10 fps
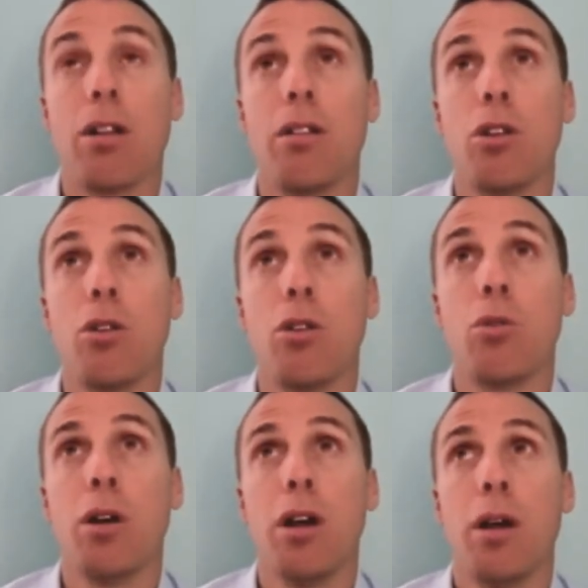
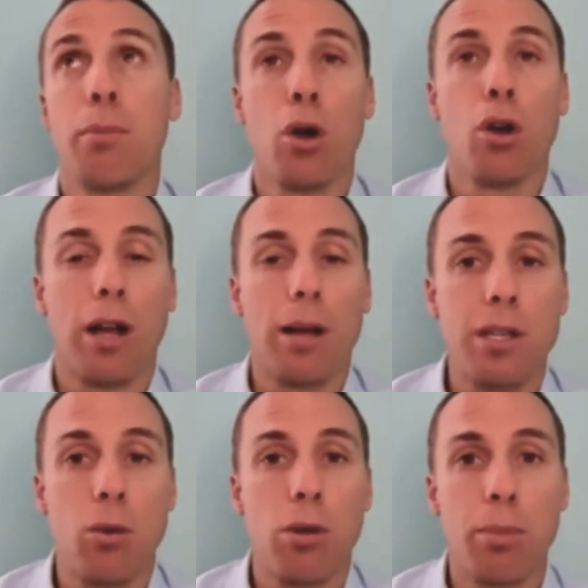new programs
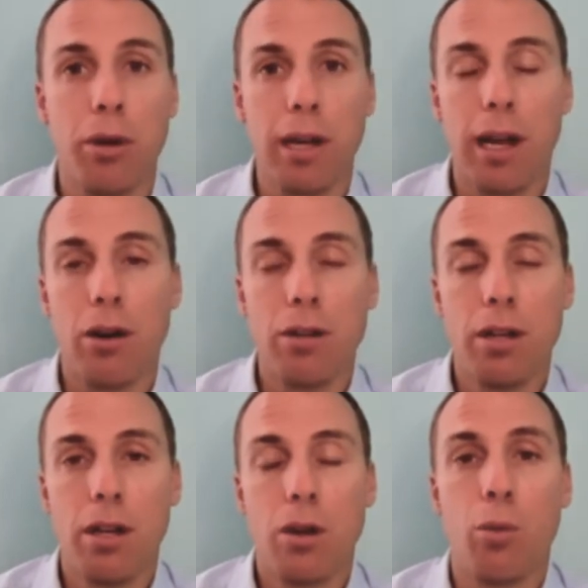that we're building out,
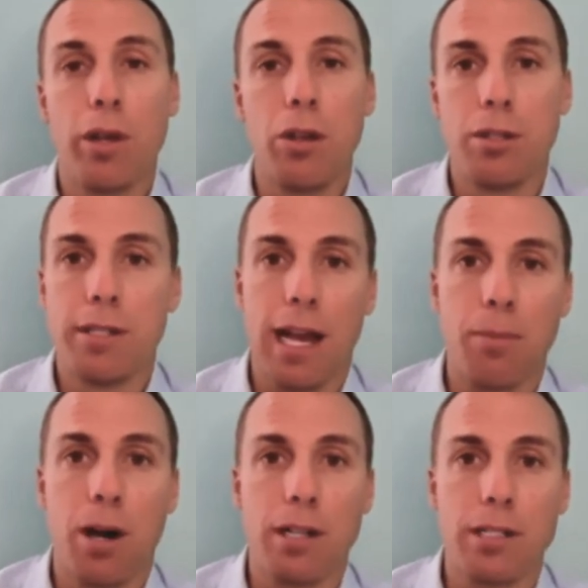we use Stack
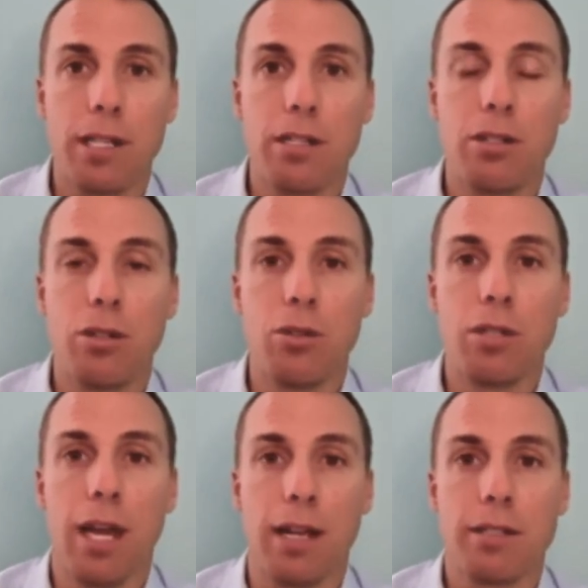Moxie to
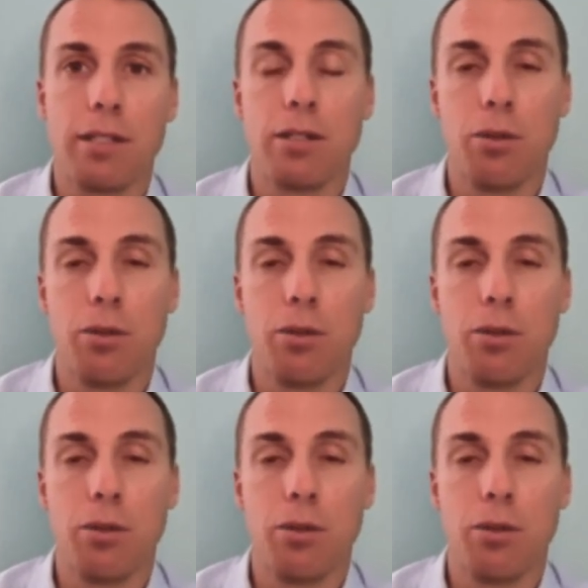test.